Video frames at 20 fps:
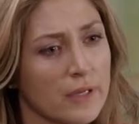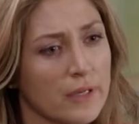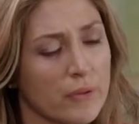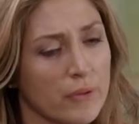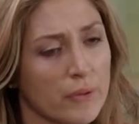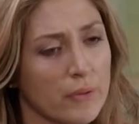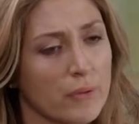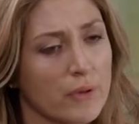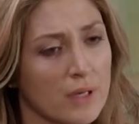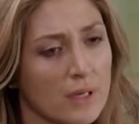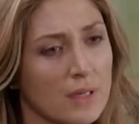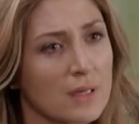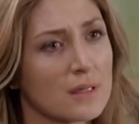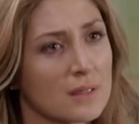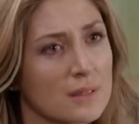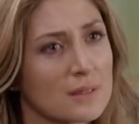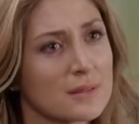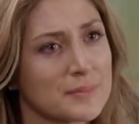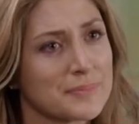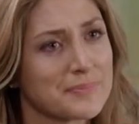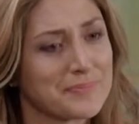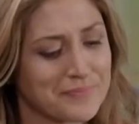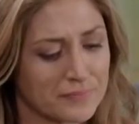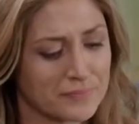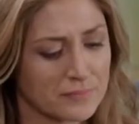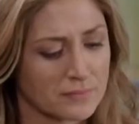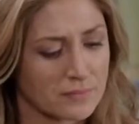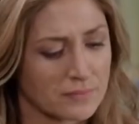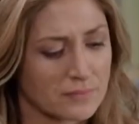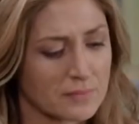I know you are.
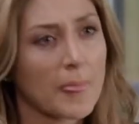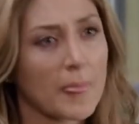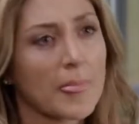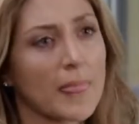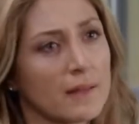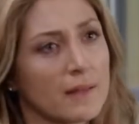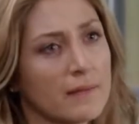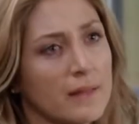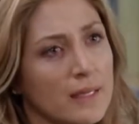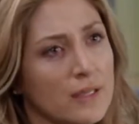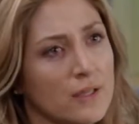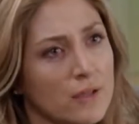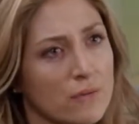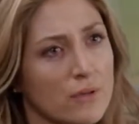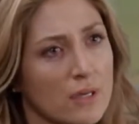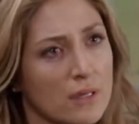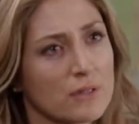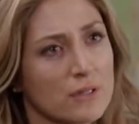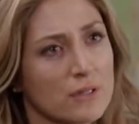Thank you,